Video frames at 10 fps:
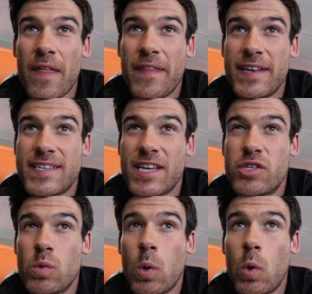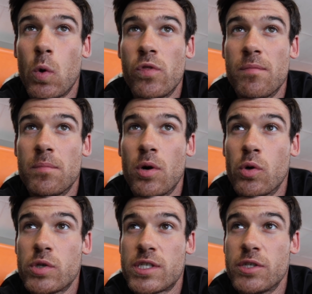that they tend to hold the
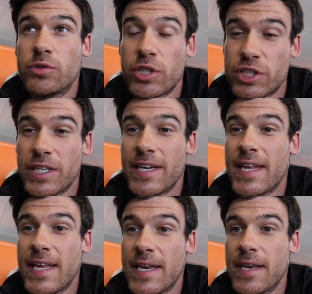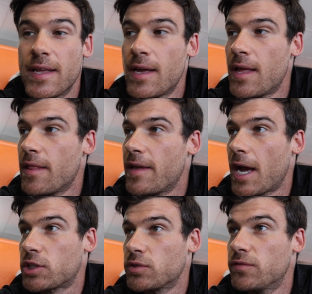most nutrition in the
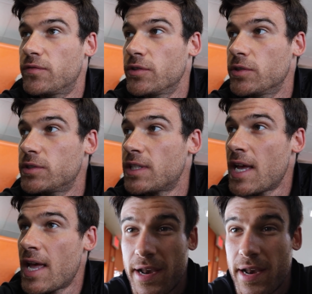actual foods.